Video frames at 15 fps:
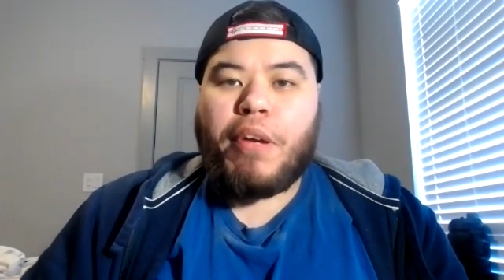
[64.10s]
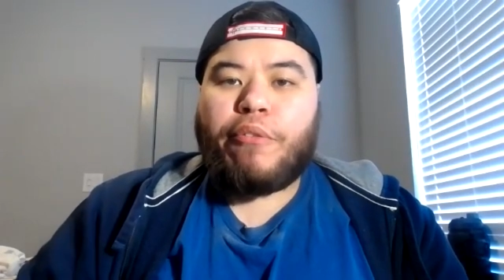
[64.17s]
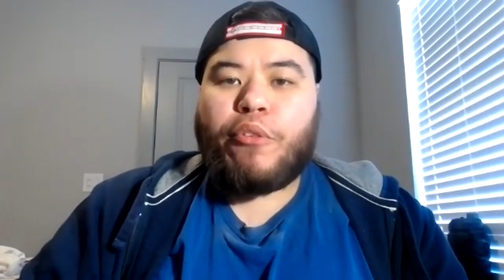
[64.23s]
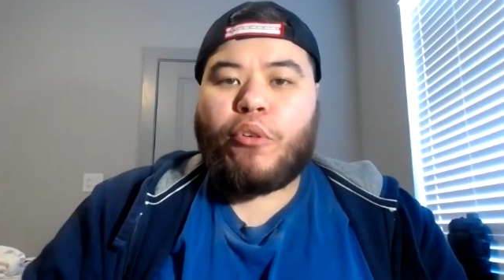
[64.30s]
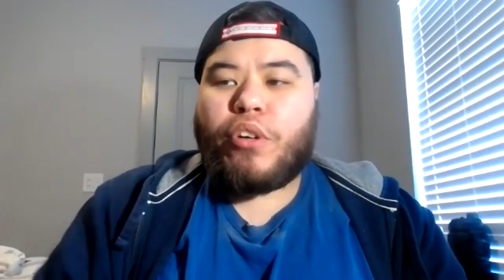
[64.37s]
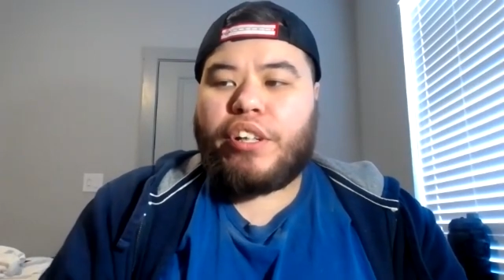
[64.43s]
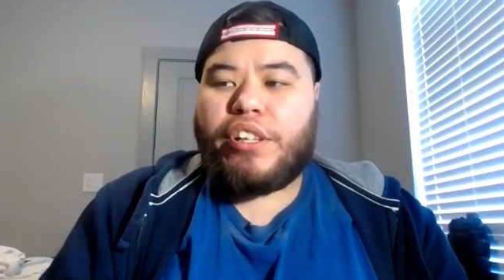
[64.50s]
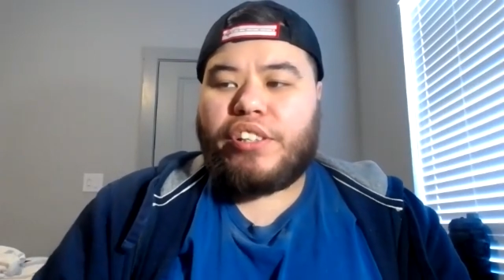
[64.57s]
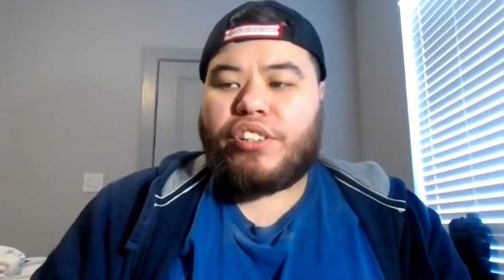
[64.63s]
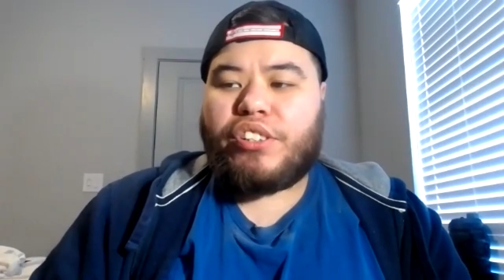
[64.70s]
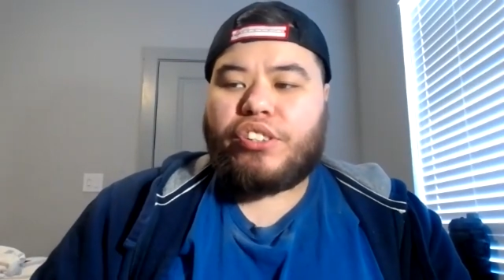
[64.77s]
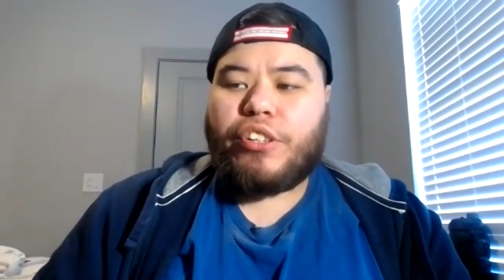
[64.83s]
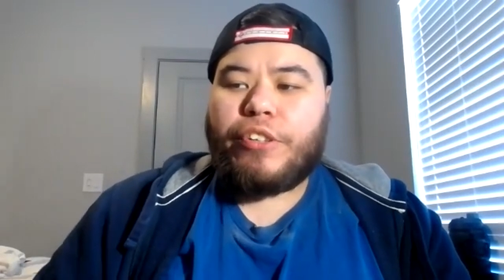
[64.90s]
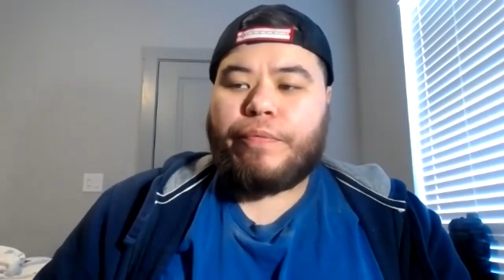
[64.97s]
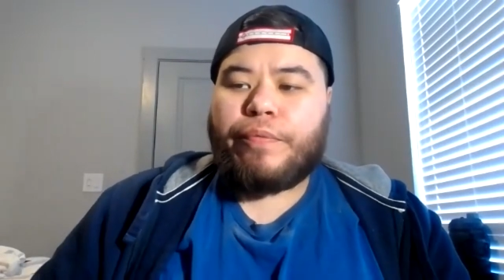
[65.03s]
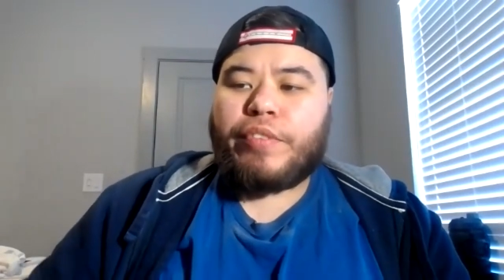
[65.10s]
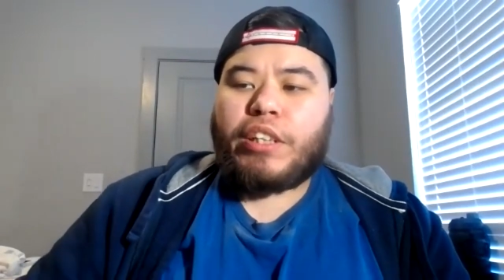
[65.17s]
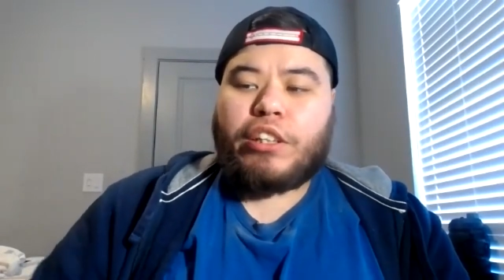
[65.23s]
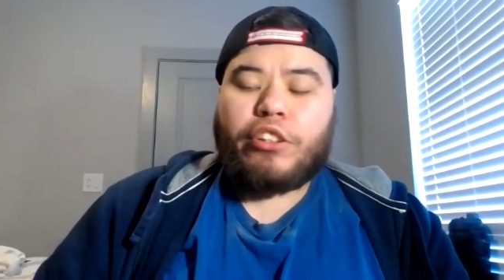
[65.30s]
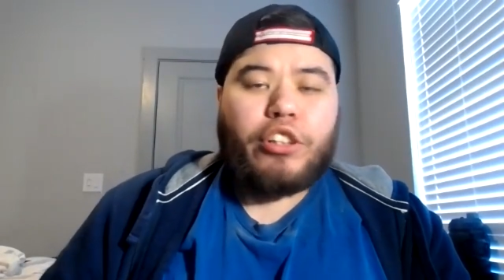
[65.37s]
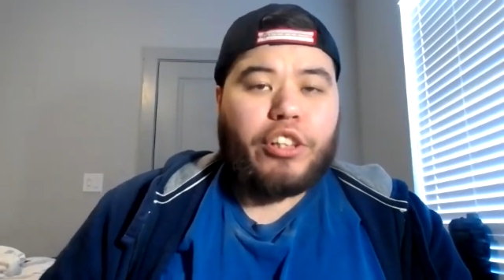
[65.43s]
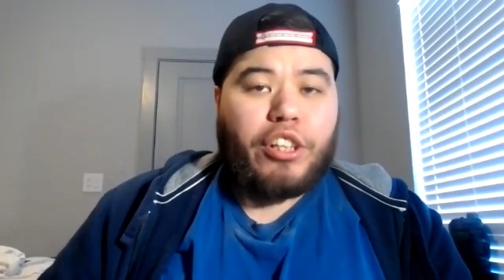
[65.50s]
for is
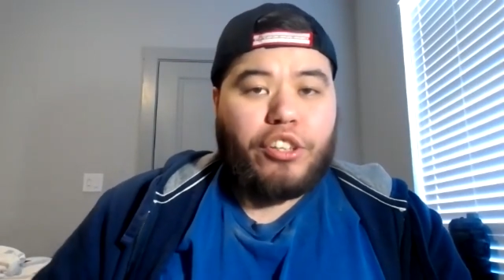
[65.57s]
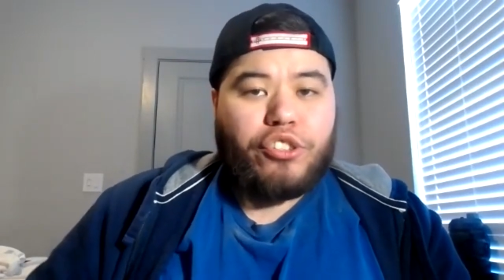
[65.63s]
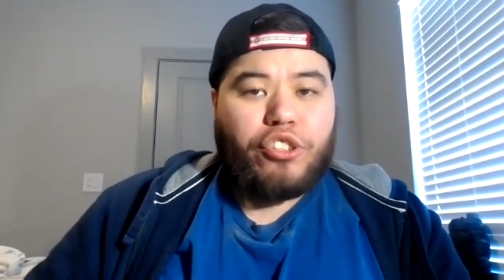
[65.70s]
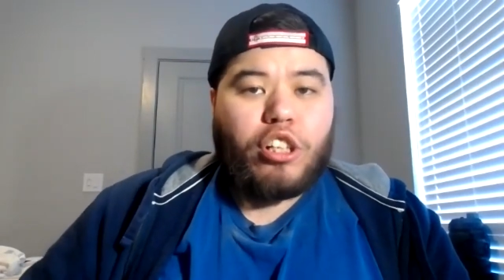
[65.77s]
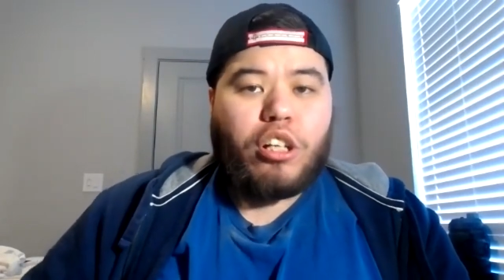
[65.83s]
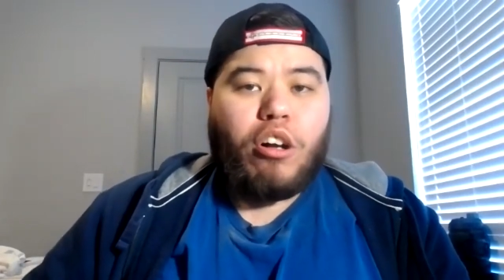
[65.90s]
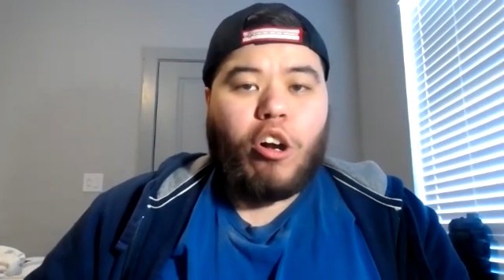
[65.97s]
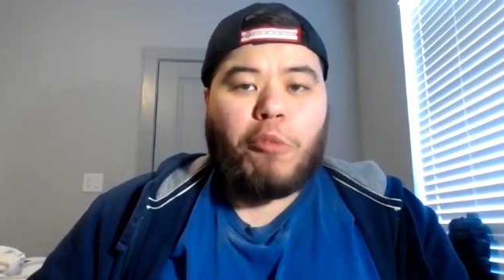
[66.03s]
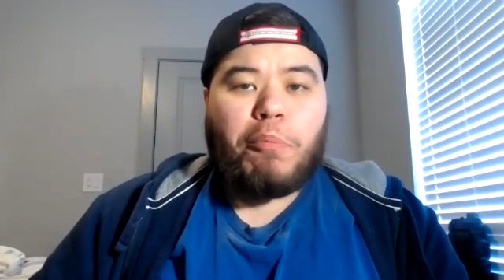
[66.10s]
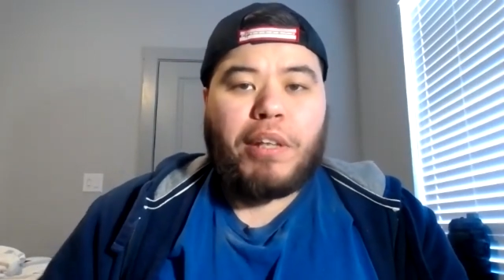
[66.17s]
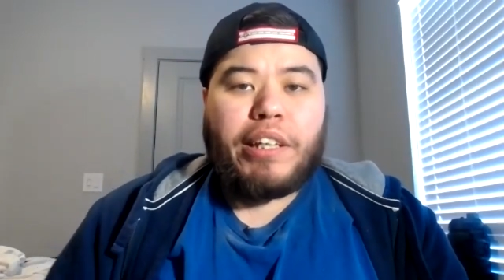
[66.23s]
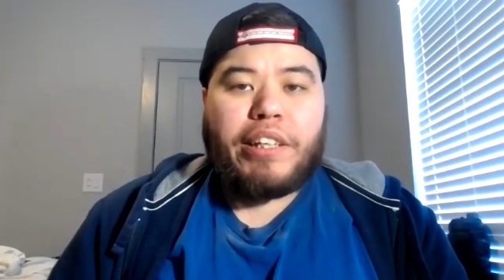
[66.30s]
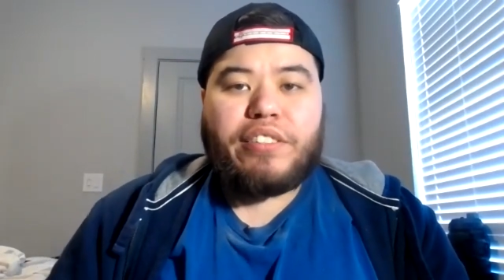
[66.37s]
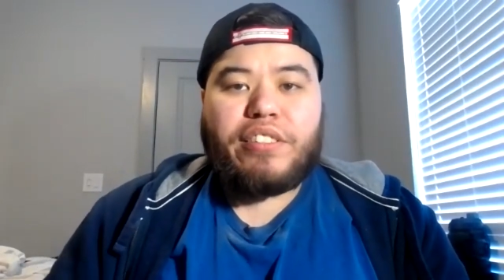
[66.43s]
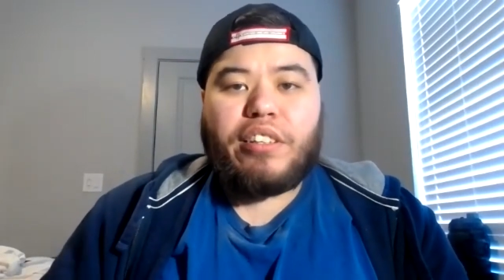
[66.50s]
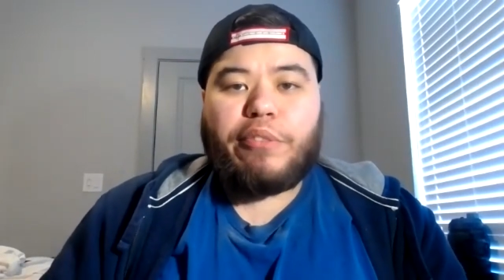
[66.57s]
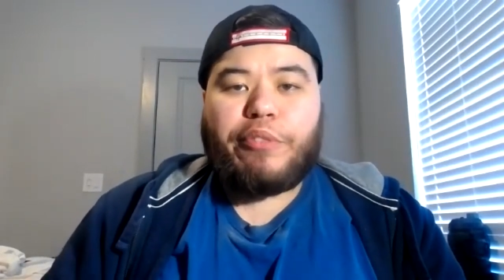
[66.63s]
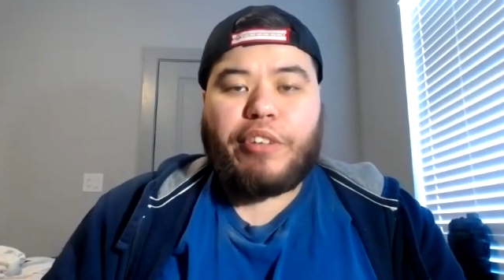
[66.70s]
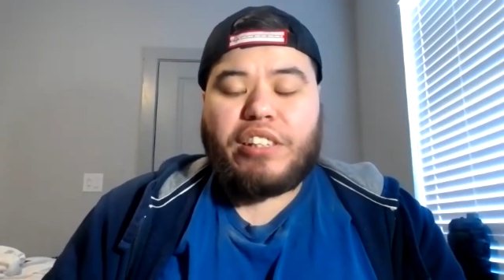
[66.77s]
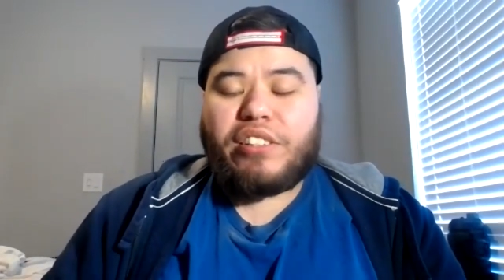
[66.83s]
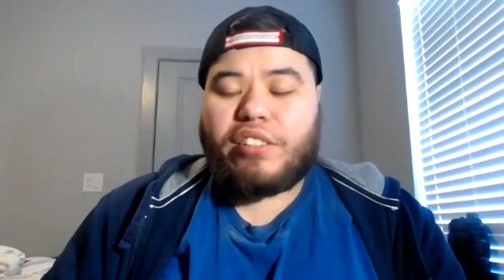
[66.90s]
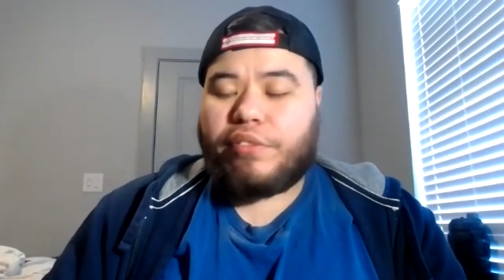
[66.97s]
look, he's going to call plays
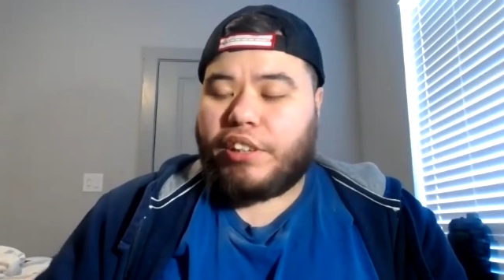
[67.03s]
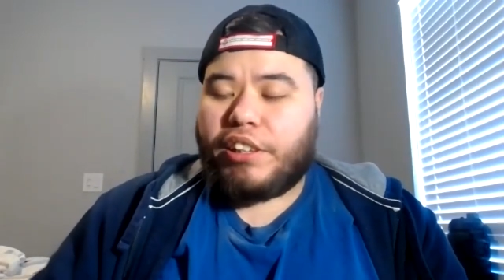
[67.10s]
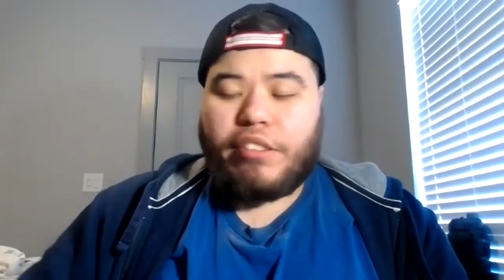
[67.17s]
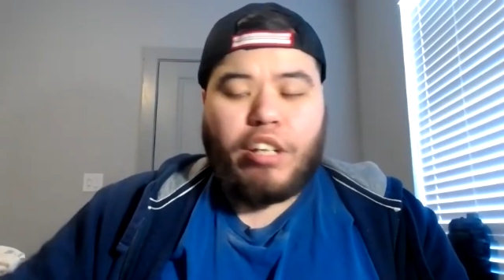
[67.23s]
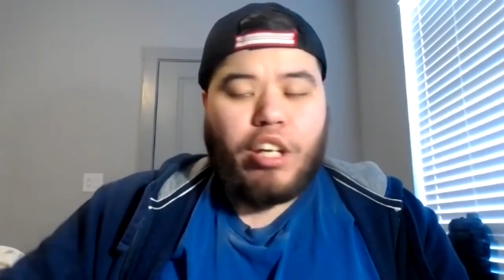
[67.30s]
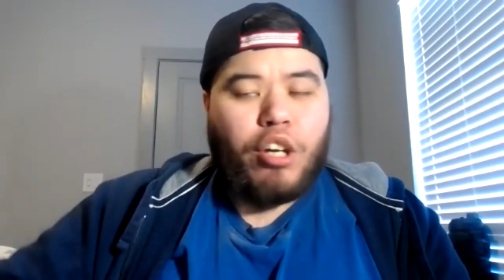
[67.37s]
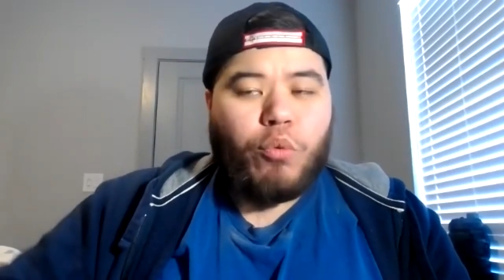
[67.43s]
defensively,